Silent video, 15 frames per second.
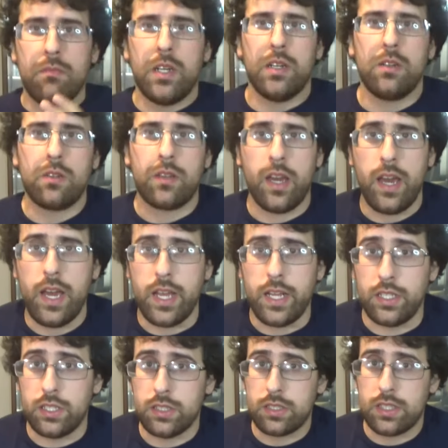Okay,
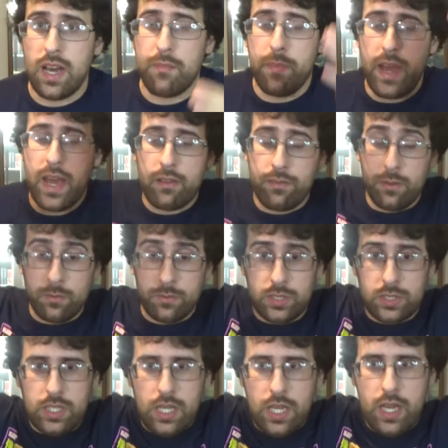just got back from
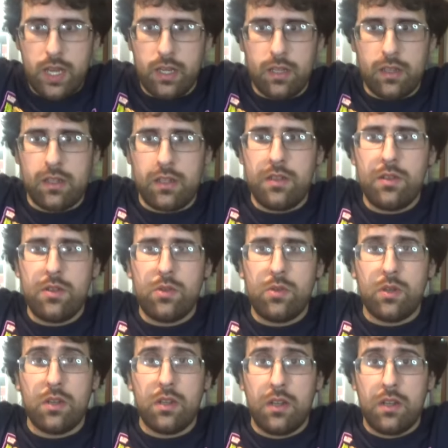seeing the
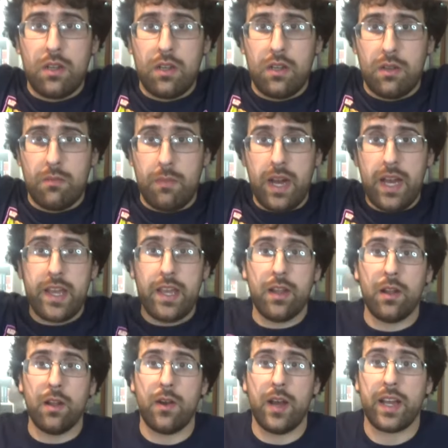new My
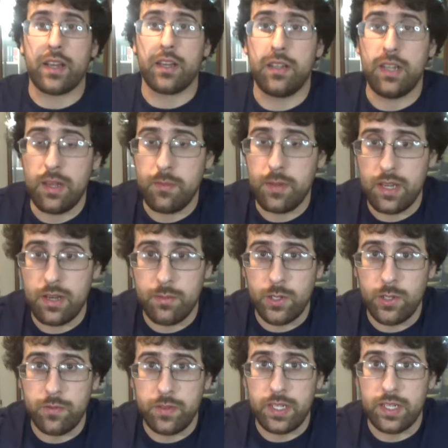Hero Academia
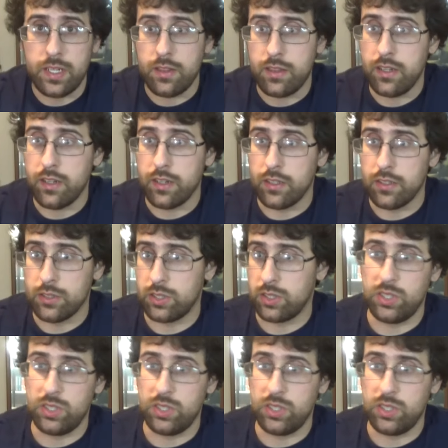movie in theaters.